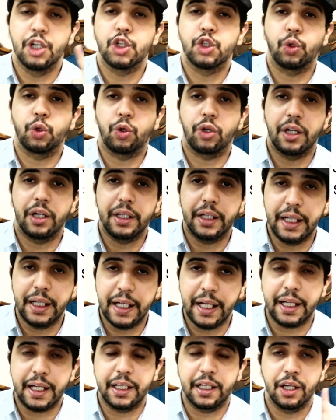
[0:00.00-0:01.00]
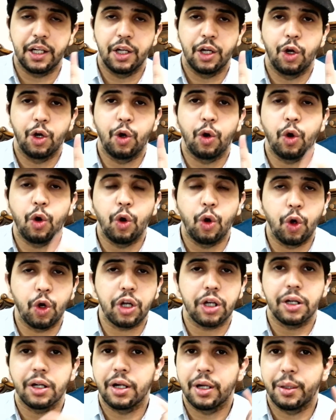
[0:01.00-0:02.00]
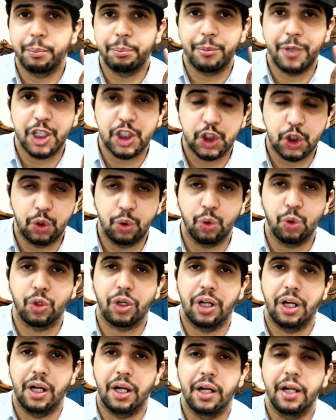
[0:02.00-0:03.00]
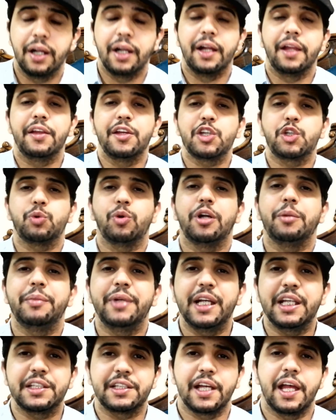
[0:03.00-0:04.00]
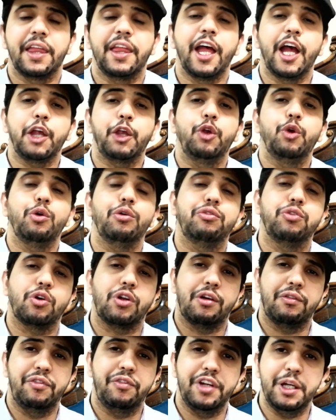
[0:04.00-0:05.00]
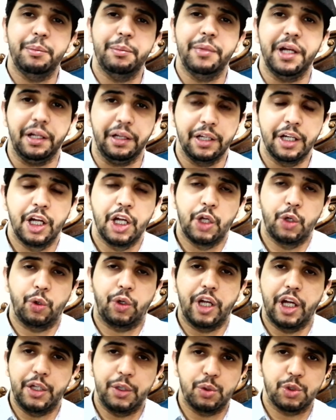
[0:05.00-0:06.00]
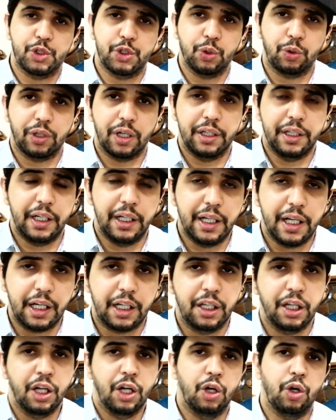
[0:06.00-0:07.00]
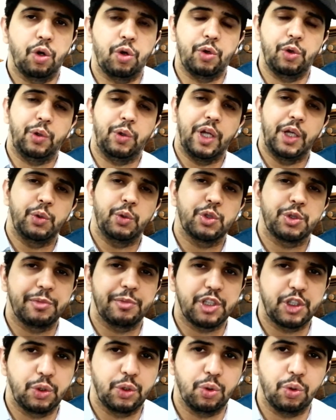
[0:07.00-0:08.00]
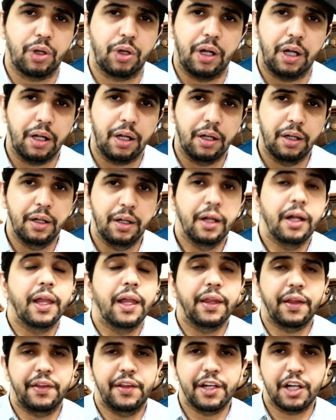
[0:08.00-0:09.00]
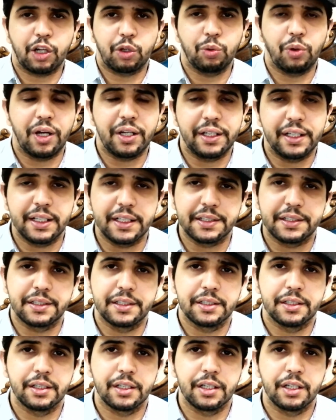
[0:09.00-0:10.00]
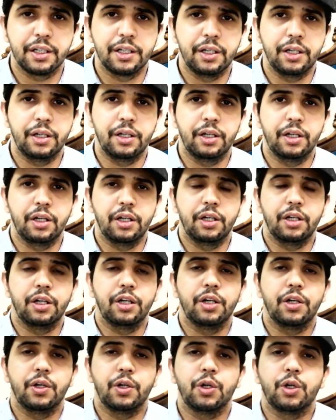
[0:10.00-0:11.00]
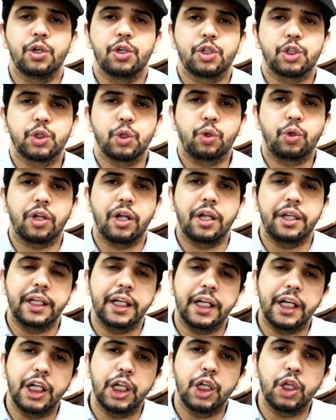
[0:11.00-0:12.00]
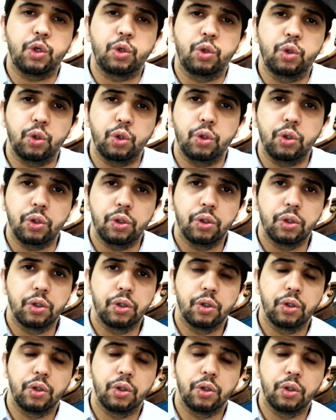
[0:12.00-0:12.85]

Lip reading: Shukran ilik or mashkura. This one means thank you for a female. You can use shukran ilik or you can use mashkura. The third one is shukran ilku